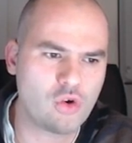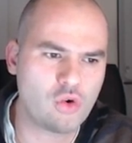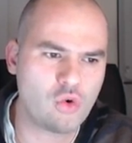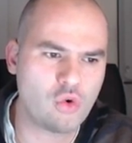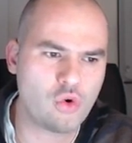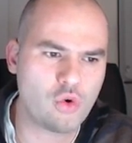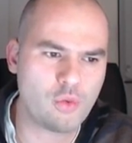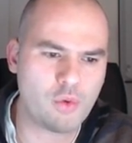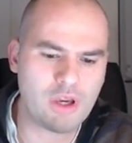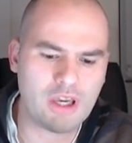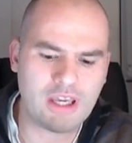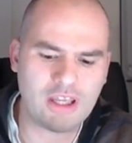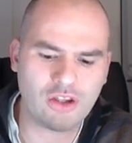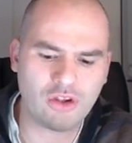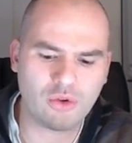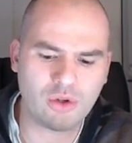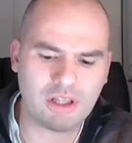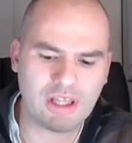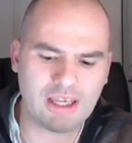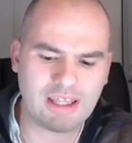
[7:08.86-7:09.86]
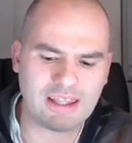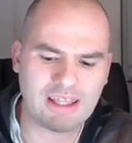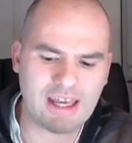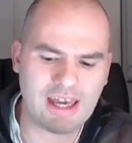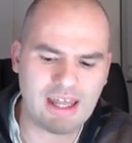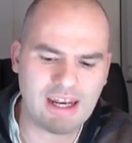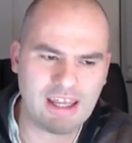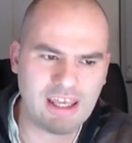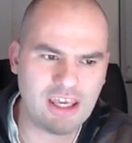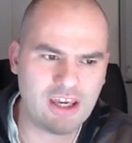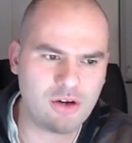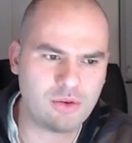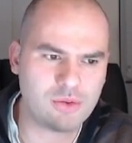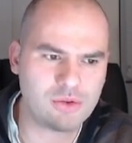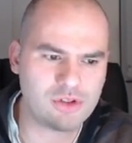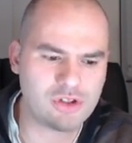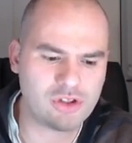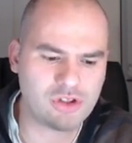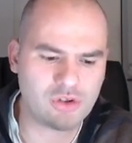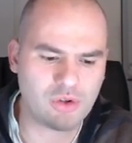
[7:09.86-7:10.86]
or we can do it like that,
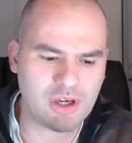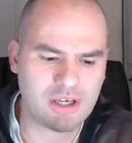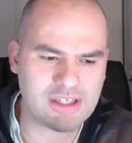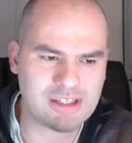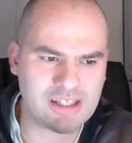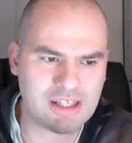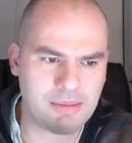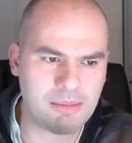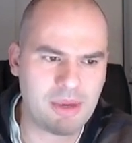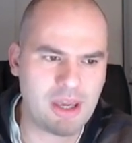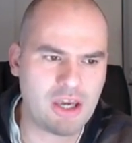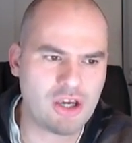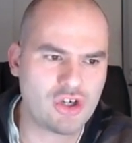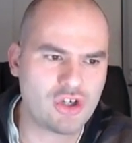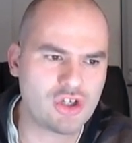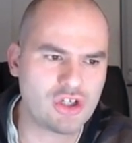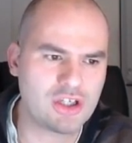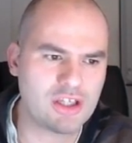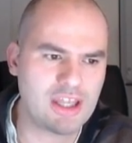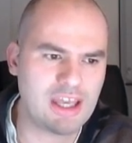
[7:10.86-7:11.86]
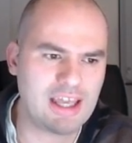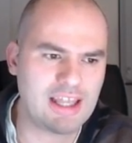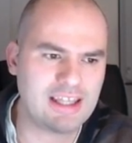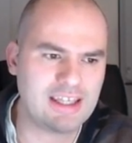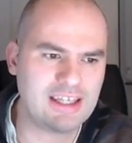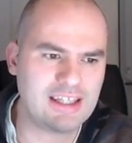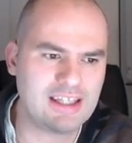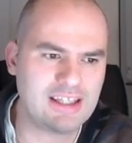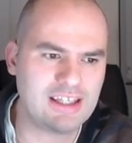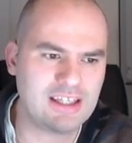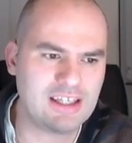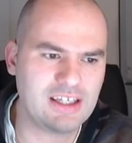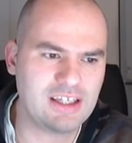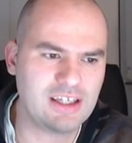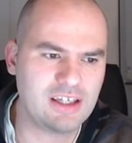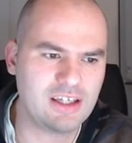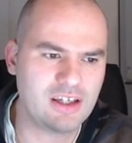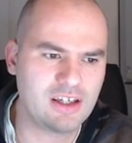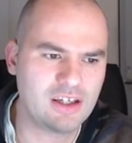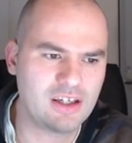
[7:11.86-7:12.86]
equals to exclamation LED
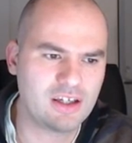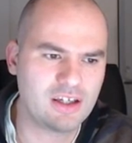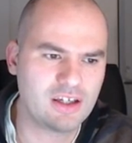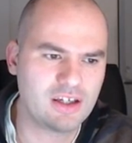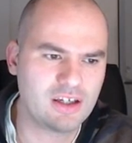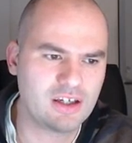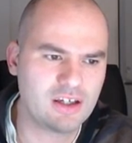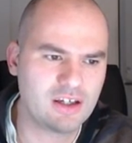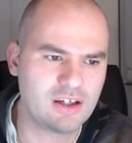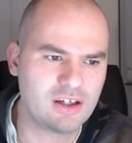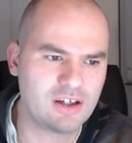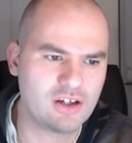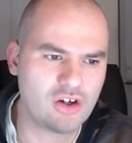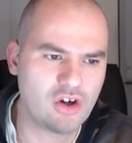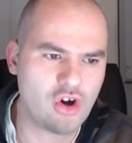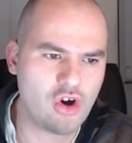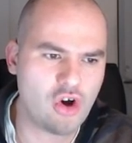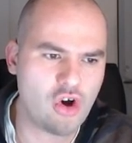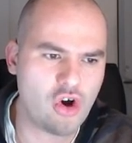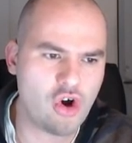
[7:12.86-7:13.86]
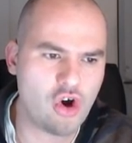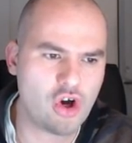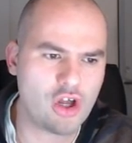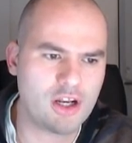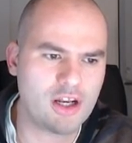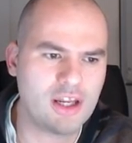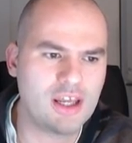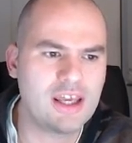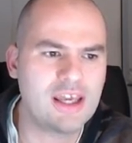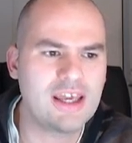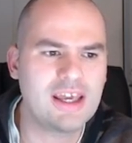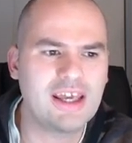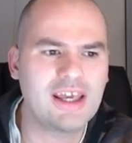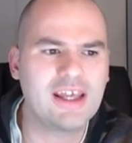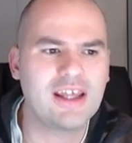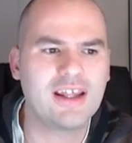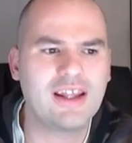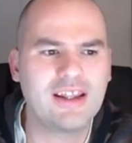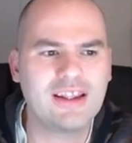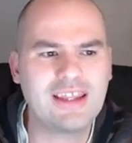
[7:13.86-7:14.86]
on.
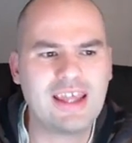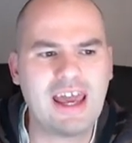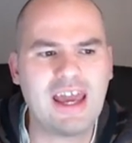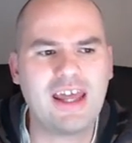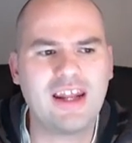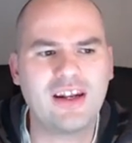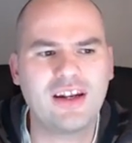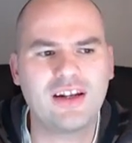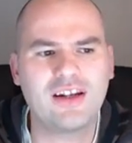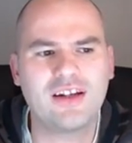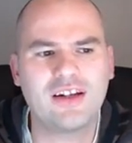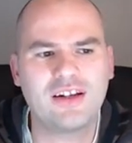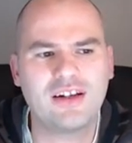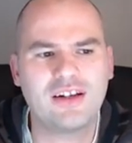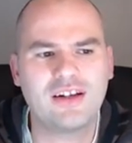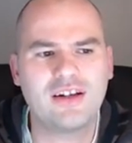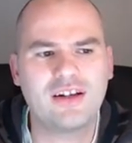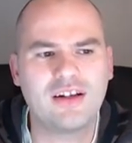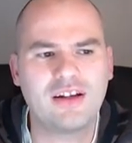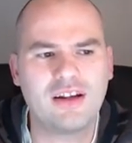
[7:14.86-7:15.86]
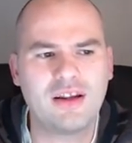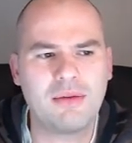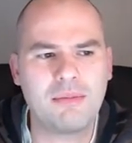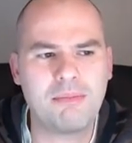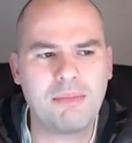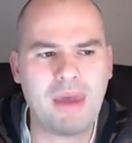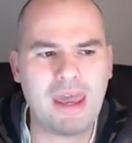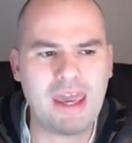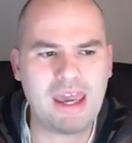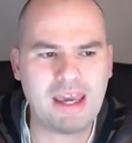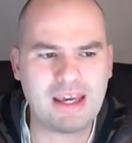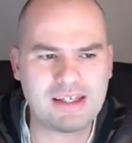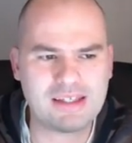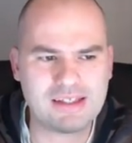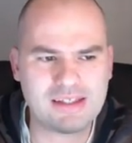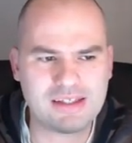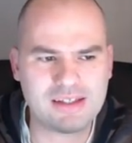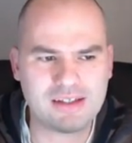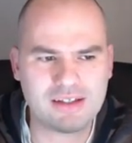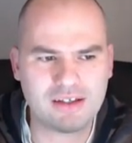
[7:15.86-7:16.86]
That
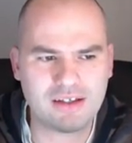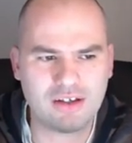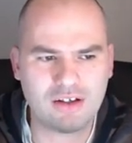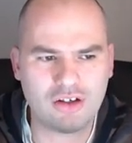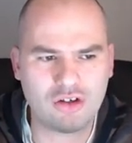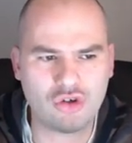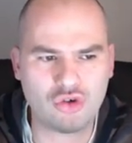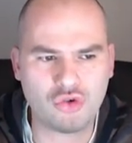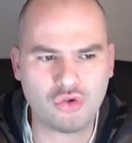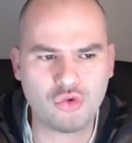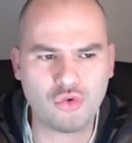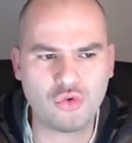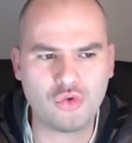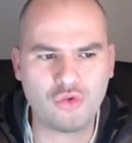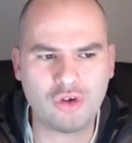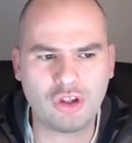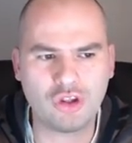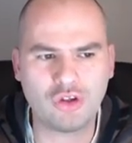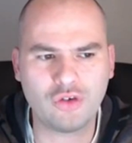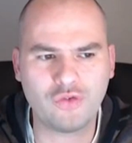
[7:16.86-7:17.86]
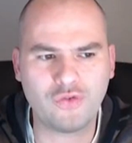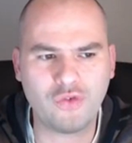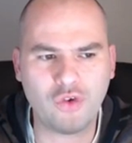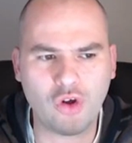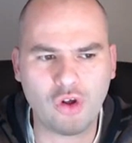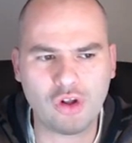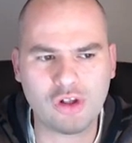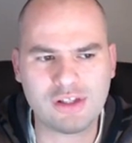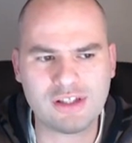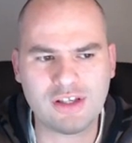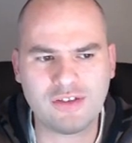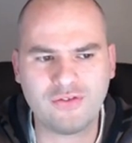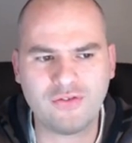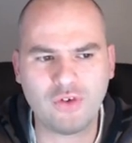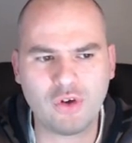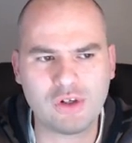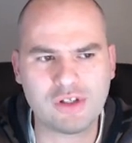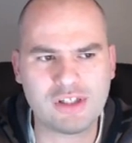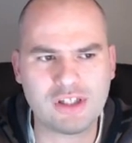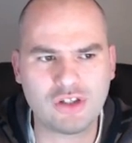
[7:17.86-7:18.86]
makes true into false and
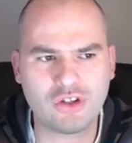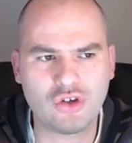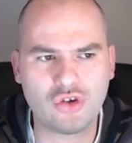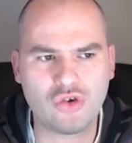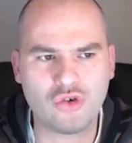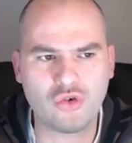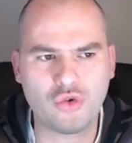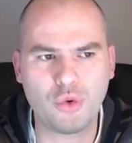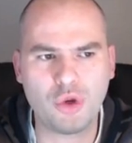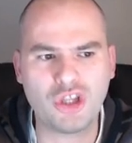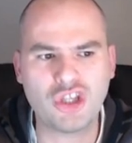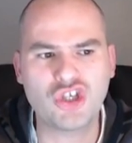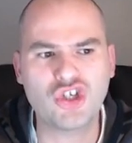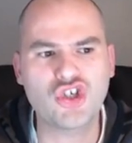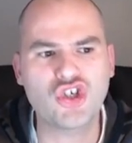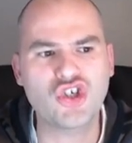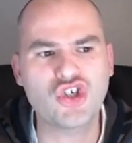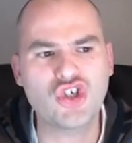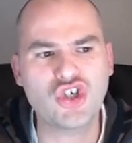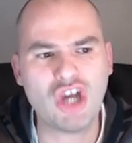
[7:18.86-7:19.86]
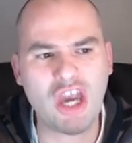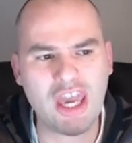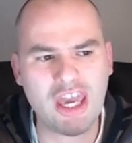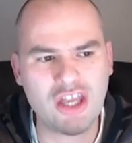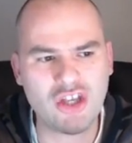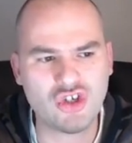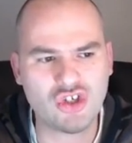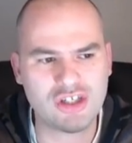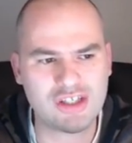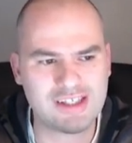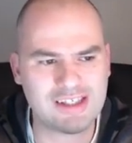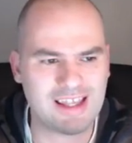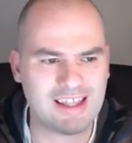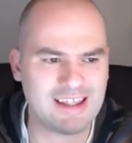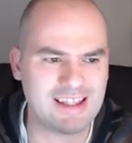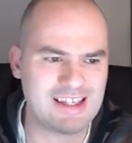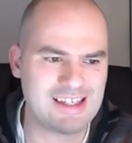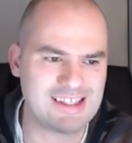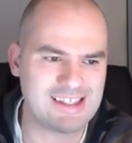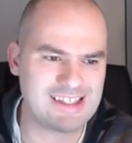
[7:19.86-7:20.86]
false into true. It changes
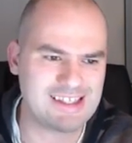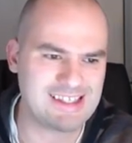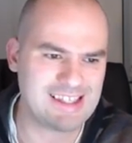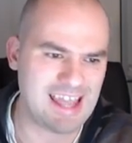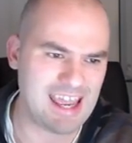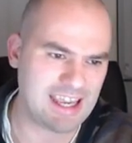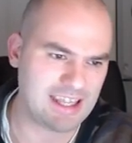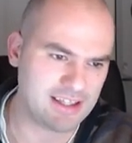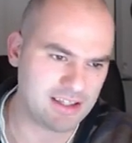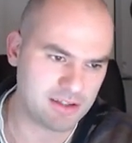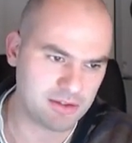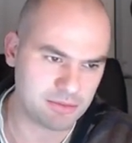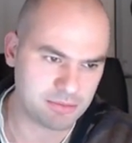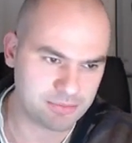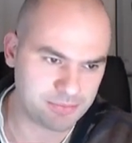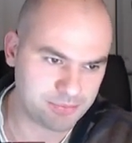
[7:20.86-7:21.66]
the state.